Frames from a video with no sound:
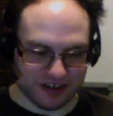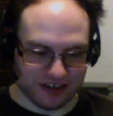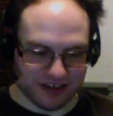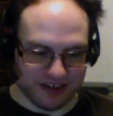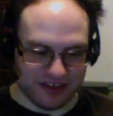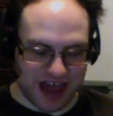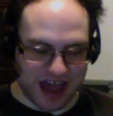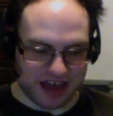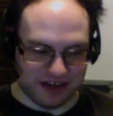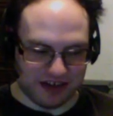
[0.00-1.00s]

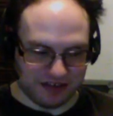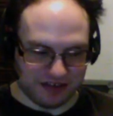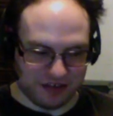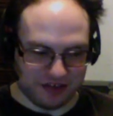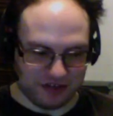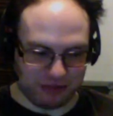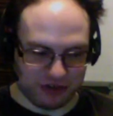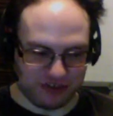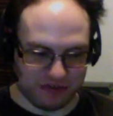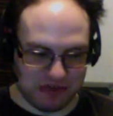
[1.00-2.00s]
that this
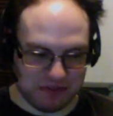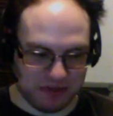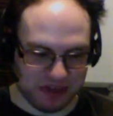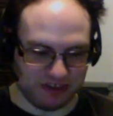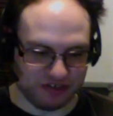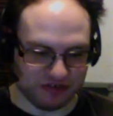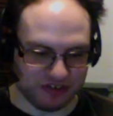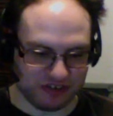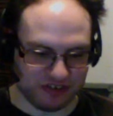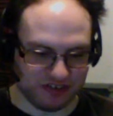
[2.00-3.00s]
person might be into
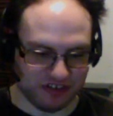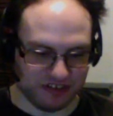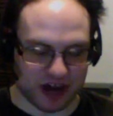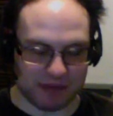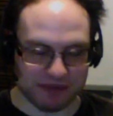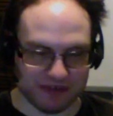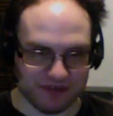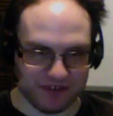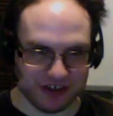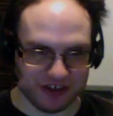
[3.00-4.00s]
just these couple of
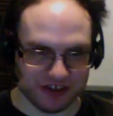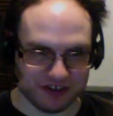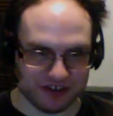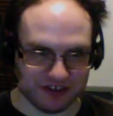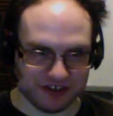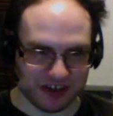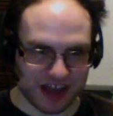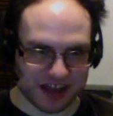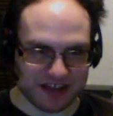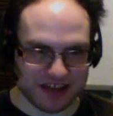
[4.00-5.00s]
figures
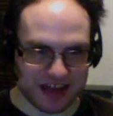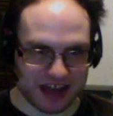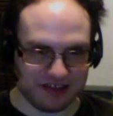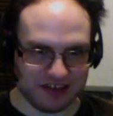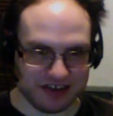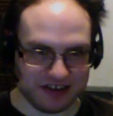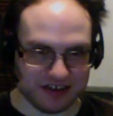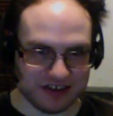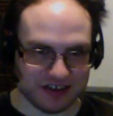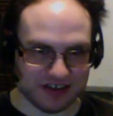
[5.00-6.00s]
and then that's it.
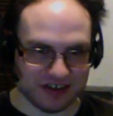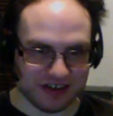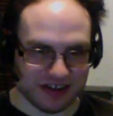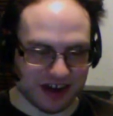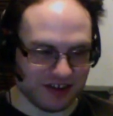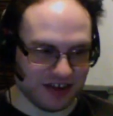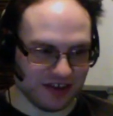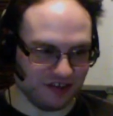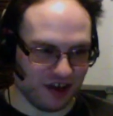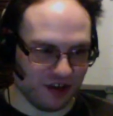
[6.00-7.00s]
And then
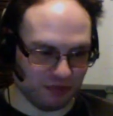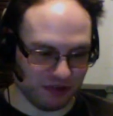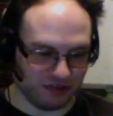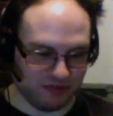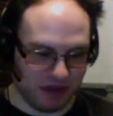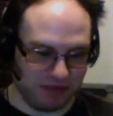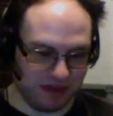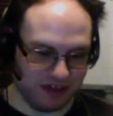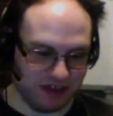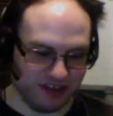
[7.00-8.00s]
this other person might be
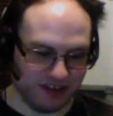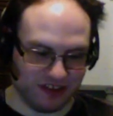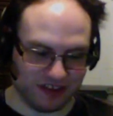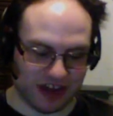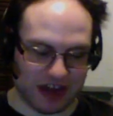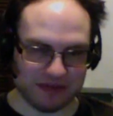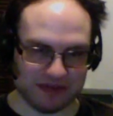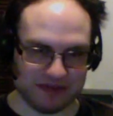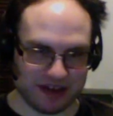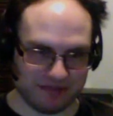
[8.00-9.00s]
into this type
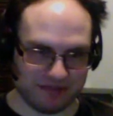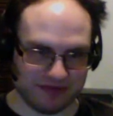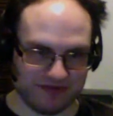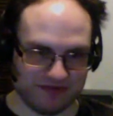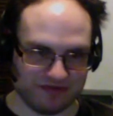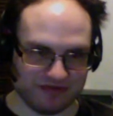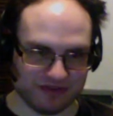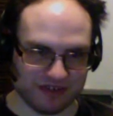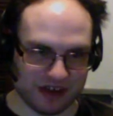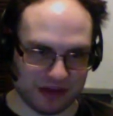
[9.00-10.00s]
of
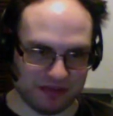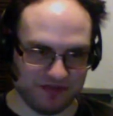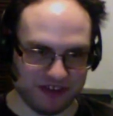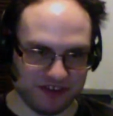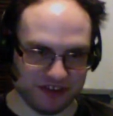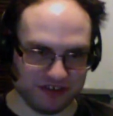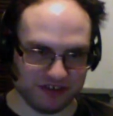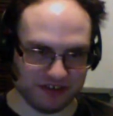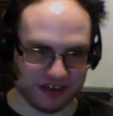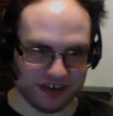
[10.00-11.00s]
couple of figures
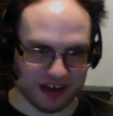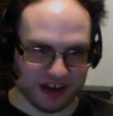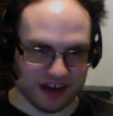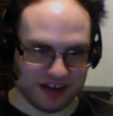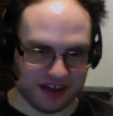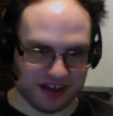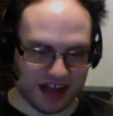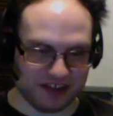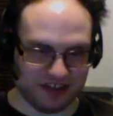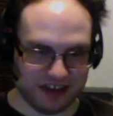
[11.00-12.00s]
and then that's
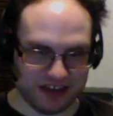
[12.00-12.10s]
it.